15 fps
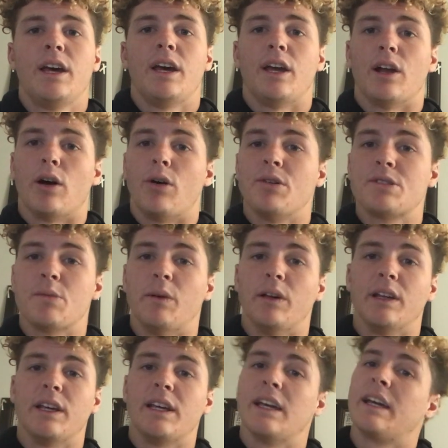and
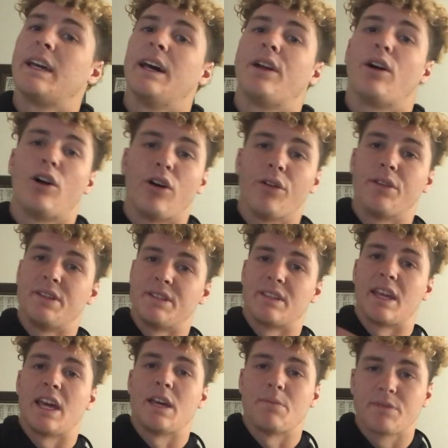ultimately it got all these
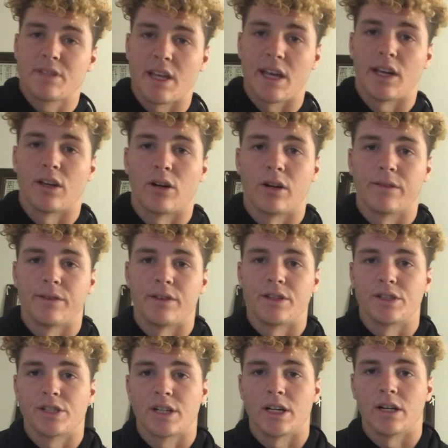games taken off of the
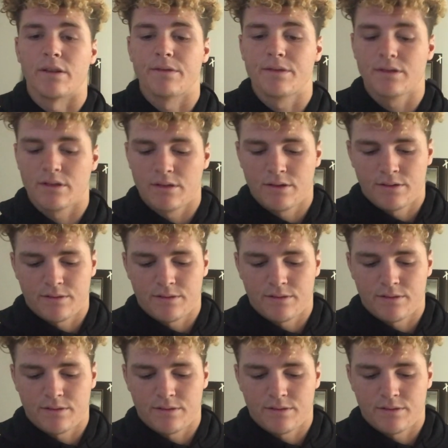shelves.